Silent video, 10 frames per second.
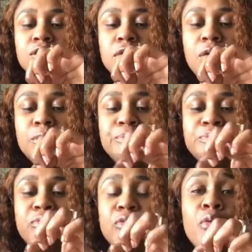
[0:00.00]
So,
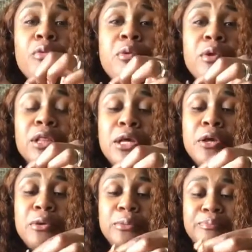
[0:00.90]
when we were
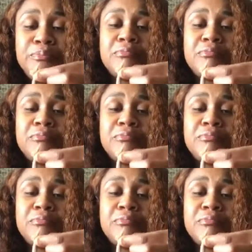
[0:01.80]
little,